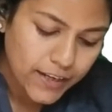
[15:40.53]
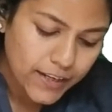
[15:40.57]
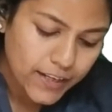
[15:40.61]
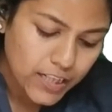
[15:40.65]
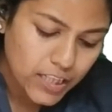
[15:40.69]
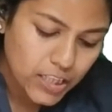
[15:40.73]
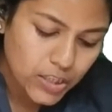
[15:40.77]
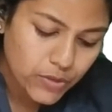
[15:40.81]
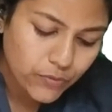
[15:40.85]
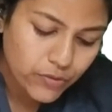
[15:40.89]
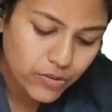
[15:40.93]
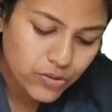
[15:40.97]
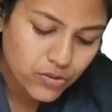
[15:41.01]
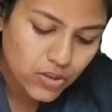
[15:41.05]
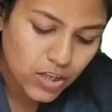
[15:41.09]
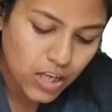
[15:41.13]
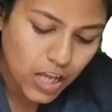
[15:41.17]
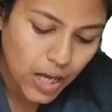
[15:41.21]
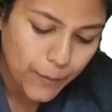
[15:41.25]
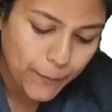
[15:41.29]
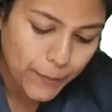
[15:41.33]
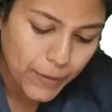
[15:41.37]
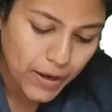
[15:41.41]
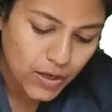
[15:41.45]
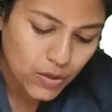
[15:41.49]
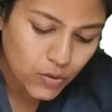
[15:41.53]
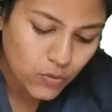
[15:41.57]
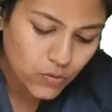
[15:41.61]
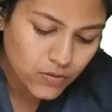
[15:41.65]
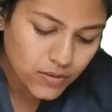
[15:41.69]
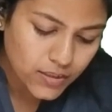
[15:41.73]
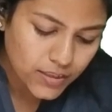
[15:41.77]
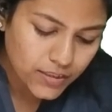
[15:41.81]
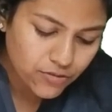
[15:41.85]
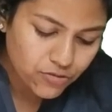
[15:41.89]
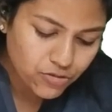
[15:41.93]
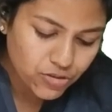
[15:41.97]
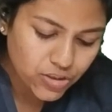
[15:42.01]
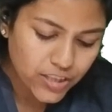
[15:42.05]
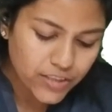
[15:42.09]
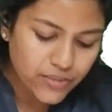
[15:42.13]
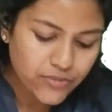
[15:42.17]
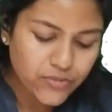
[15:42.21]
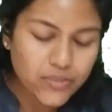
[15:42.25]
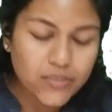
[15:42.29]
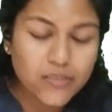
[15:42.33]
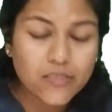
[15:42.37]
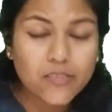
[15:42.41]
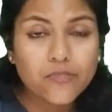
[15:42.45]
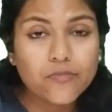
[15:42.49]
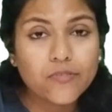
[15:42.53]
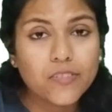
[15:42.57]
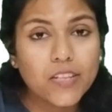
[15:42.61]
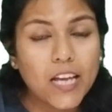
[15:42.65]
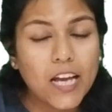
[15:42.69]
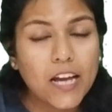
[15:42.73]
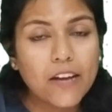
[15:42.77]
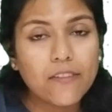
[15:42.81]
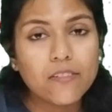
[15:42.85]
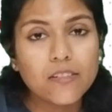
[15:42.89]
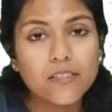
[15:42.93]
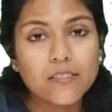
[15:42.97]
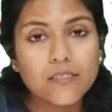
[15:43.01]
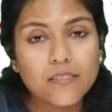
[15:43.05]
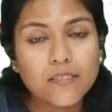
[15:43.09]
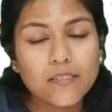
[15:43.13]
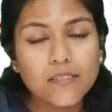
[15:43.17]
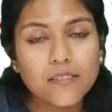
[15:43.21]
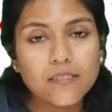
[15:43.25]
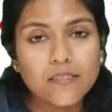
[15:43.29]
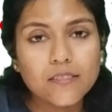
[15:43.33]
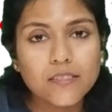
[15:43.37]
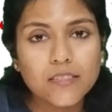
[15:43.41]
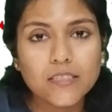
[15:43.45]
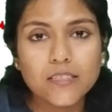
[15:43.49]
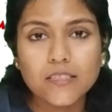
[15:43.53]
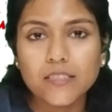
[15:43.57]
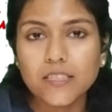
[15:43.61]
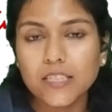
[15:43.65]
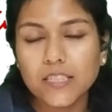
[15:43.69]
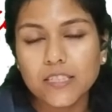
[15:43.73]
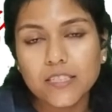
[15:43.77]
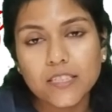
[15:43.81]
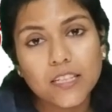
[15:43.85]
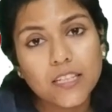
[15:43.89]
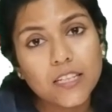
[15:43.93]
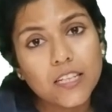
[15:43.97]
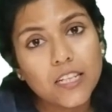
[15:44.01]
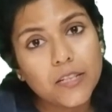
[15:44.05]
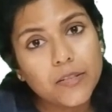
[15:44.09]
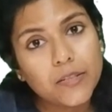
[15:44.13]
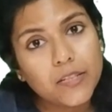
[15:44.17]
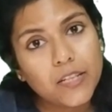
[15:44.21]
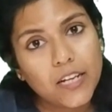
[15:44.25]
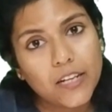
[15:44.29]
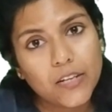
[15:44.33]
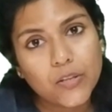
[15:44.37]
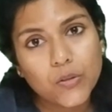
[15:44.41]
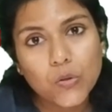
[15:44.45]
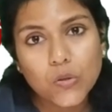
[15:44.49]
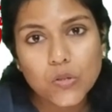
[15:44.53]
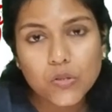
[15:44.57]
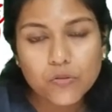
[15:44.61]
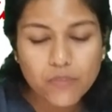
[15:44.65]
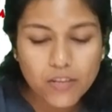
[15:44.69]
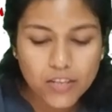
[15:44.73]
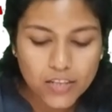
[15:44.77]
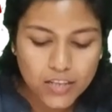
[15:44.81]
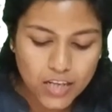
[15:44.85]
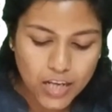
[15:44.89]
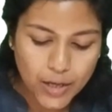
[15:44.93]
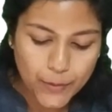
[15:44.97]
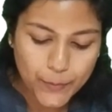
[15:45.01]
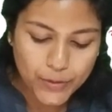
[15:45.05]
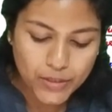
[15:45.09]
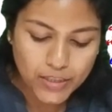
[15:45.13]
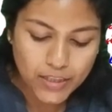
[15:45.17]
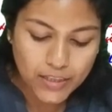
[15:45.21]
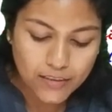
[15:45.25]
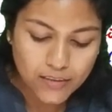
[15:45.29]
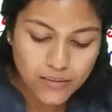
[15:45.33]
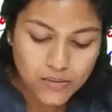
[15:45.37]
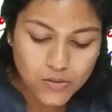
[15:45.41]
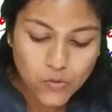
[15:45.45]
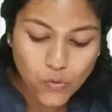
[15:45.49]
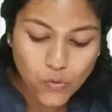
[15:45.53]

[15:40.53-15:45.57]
Individual hepatocyte changes we have discussed in detail in acute viral hepatitis